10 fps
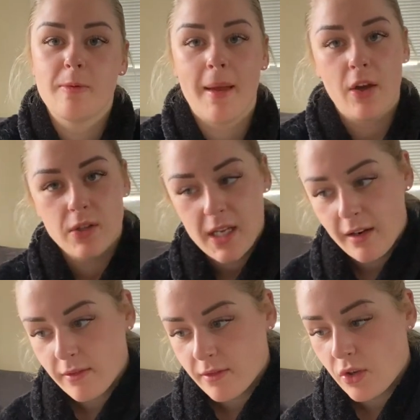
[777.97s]
make
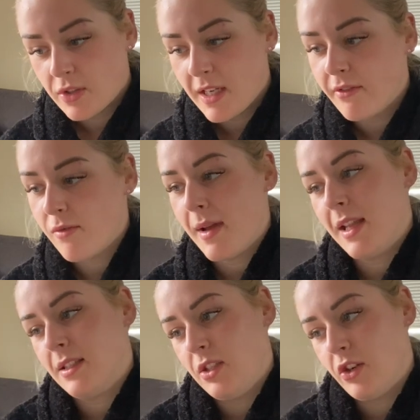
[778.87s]
content for my
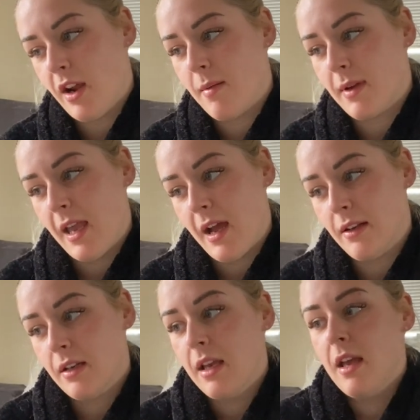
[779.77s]
Instagram account,